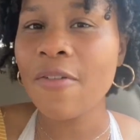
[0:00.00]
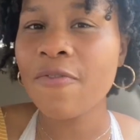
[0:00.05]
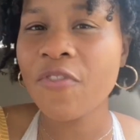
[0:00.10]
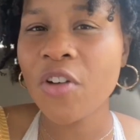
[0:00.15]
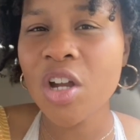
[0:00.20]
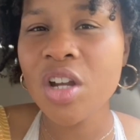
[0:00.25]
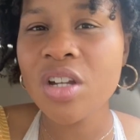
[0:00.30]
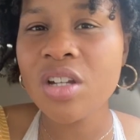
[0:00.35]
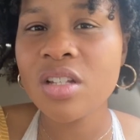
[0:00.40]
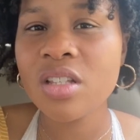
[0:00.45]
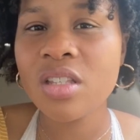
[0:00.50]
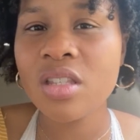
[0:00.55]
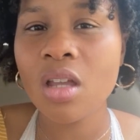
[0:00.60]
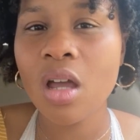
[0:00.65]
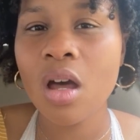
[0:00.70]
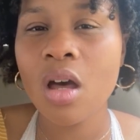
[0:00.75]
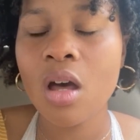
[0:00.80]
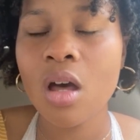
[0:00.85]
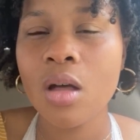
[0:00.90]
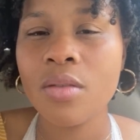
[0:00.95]
First,
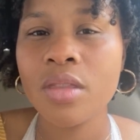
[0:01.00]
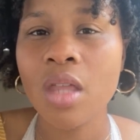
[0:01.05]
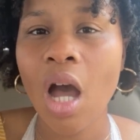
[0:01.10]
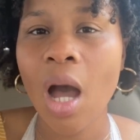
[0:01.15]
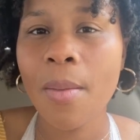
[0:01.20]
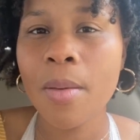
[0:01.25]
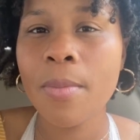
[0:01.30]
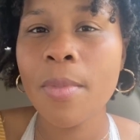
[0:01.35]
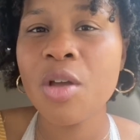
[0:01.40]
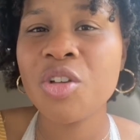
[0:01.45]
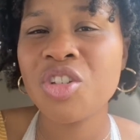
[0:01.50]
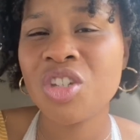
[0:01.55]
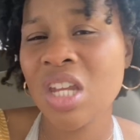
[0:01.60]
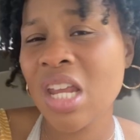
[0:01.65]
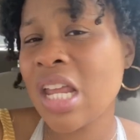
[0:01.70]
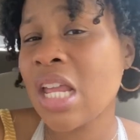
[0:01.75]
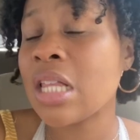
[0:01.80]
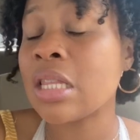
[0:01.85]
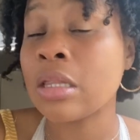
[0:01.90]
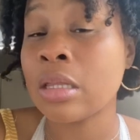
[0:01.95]
the almond milk,
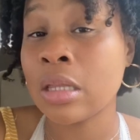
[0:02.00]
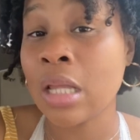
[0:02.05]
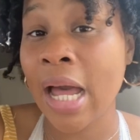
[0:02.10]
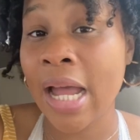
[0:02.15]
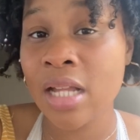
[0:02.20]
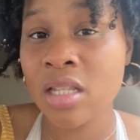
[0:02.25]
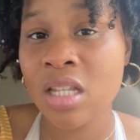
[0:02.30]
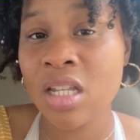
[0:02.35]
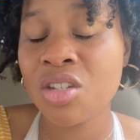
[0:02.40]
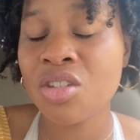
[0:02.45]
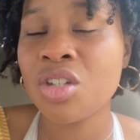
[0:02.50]
she liked it,